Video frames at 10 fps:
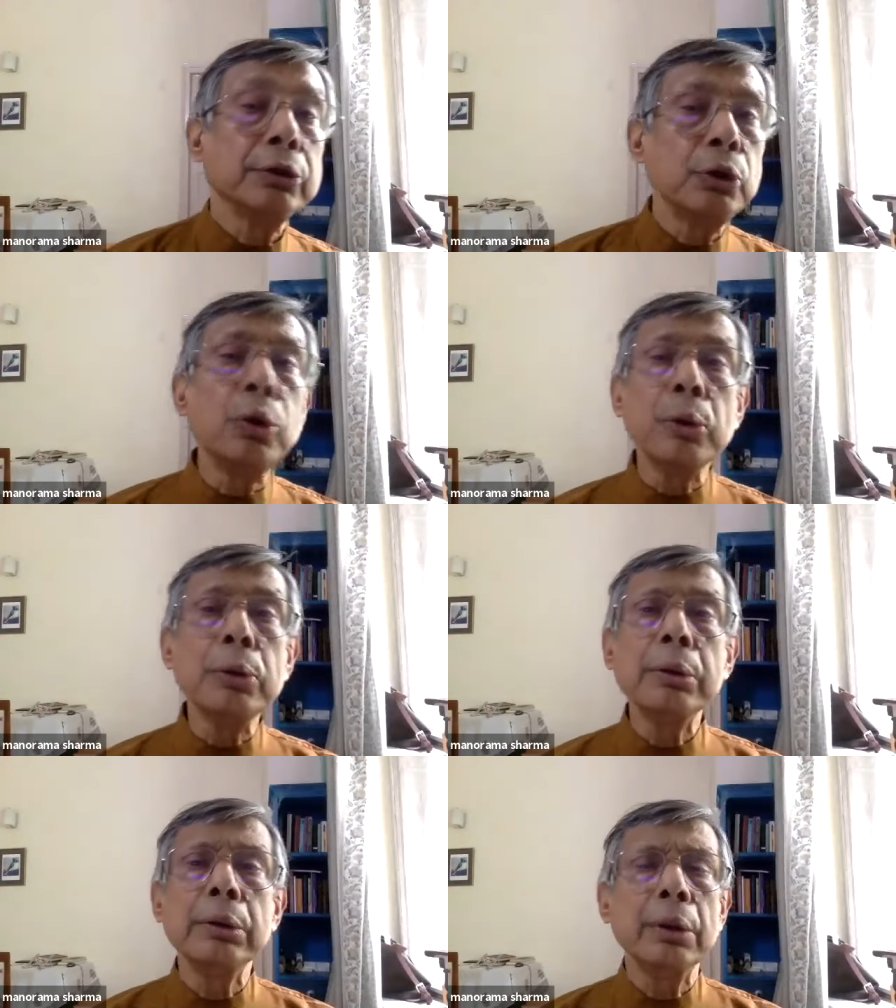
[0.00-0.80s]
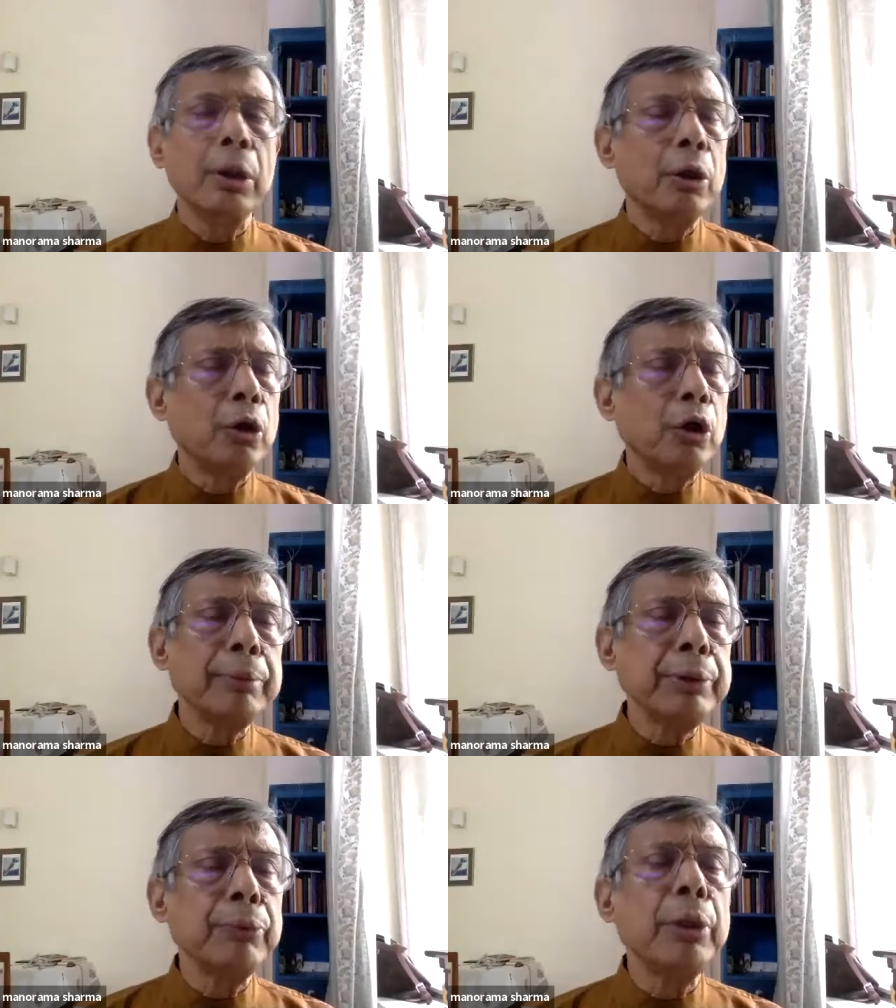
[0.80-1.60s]
So all
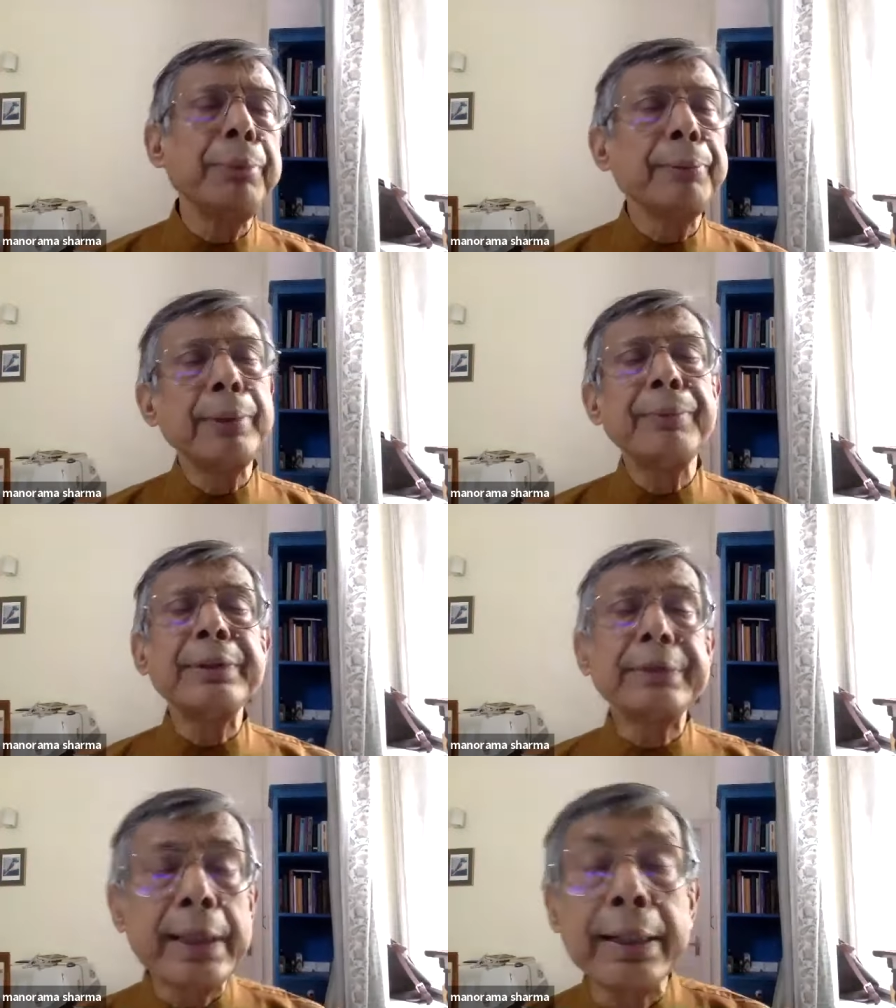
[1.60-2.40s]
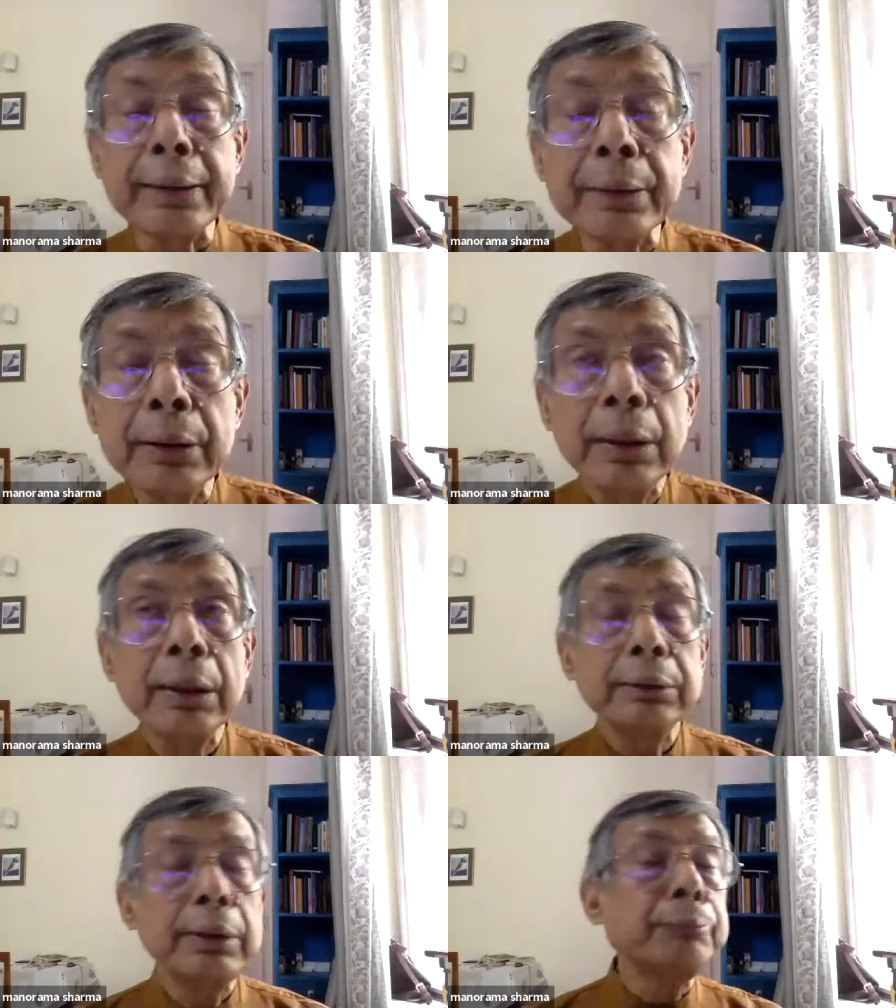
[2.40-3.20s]
over the world, people have been saying
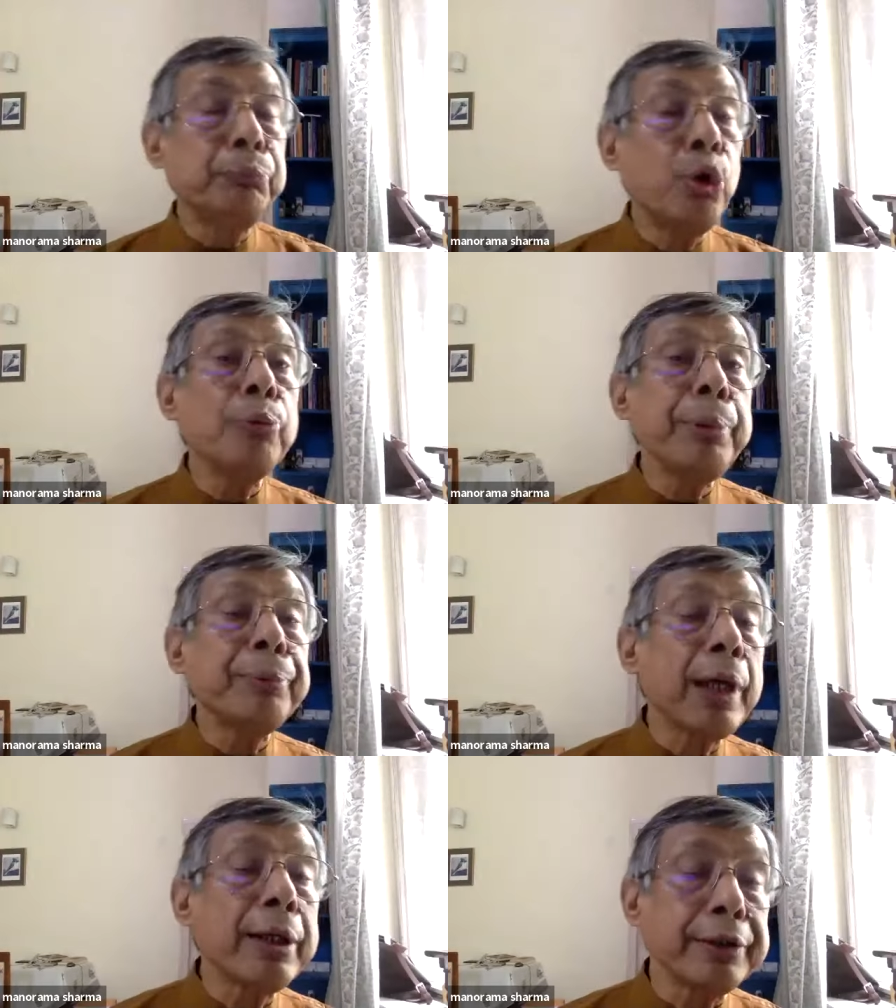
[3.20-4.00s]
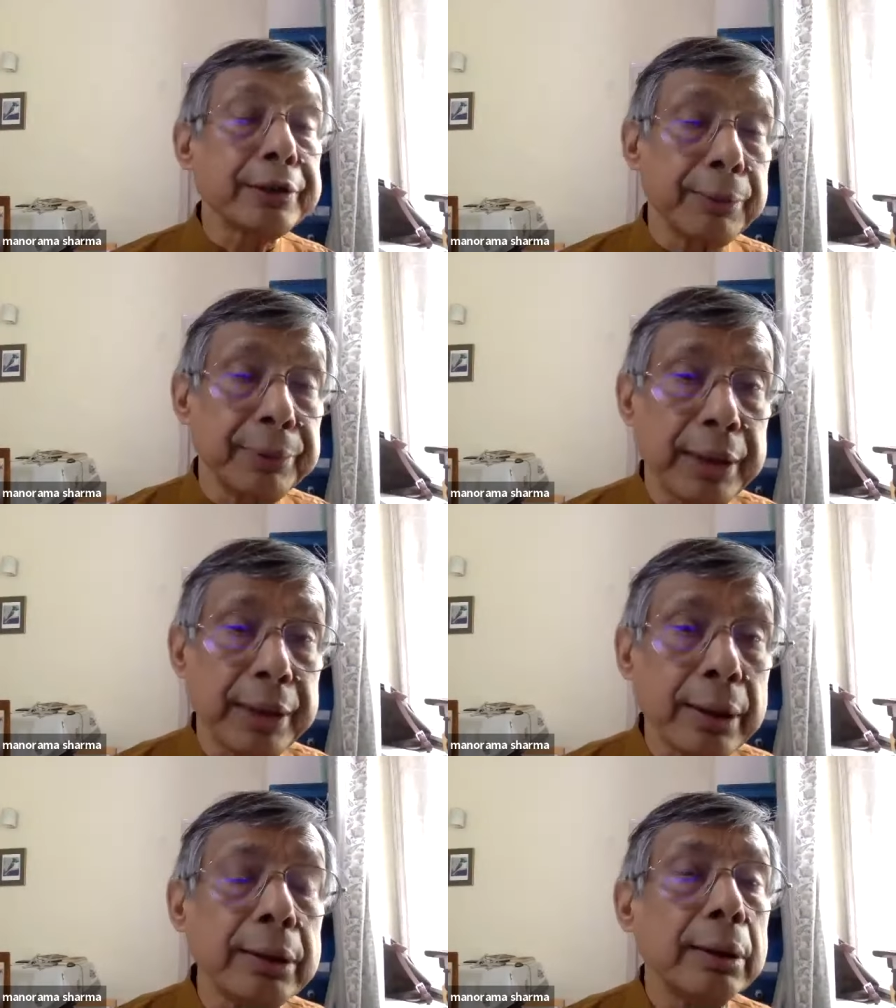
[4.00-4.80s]
that poor people are
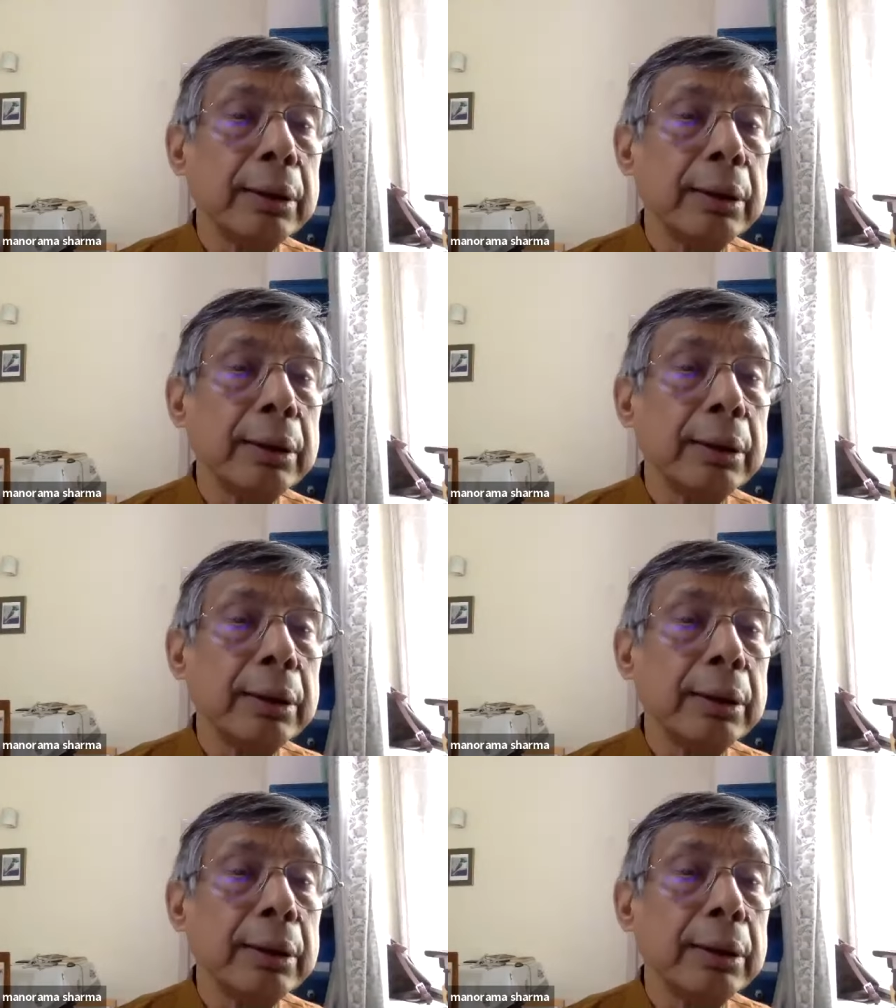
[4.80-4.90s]
discriminated,